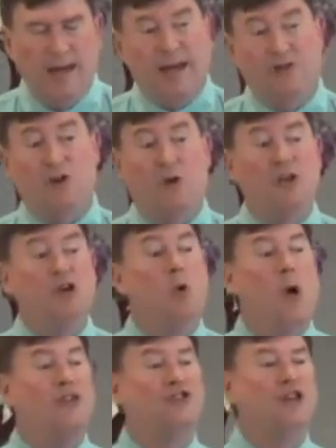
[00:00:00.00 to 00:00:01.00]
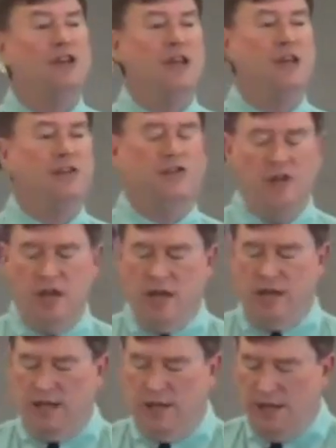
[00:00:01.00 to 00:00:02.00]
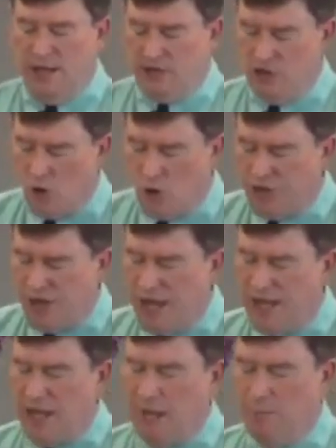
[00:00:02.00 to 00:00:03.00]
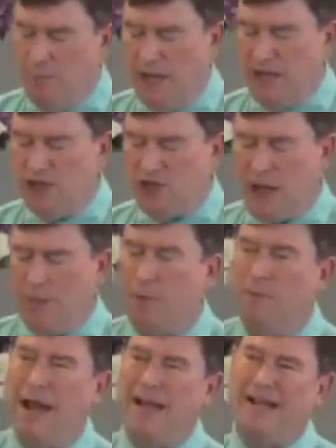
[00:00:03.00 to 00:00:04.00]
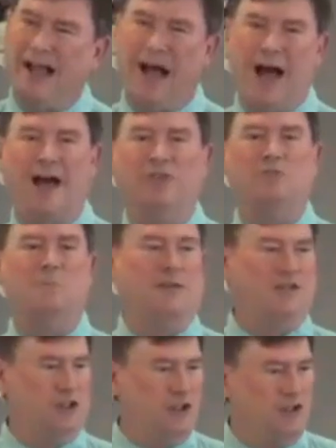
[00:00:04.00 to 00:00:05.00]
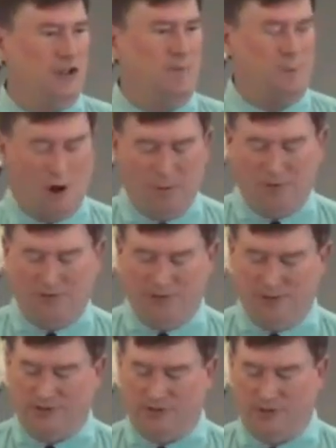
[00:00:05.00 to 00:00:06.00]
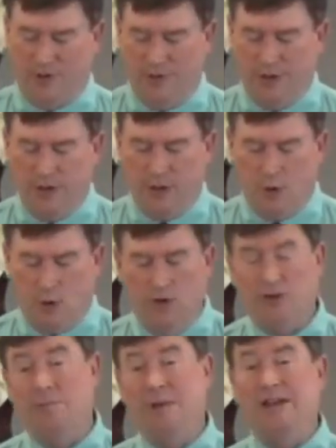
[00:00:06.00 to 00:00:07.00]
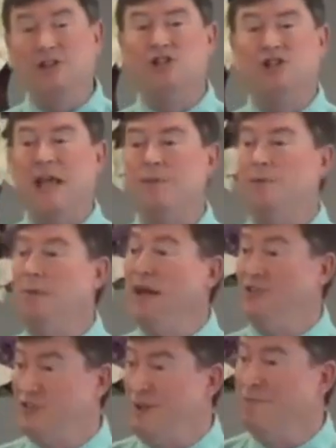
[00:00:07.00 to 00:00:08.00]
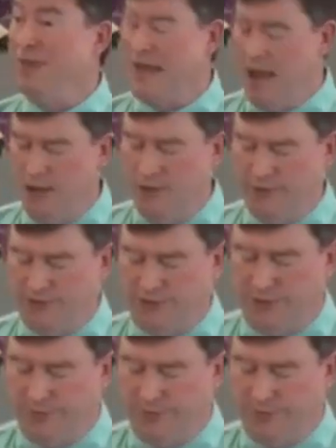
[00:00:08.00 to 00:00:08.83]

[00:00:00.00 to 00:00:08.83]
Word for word: And so the question is is your thinking being shaped by God's messages and purposes, or is it being shaped by something else?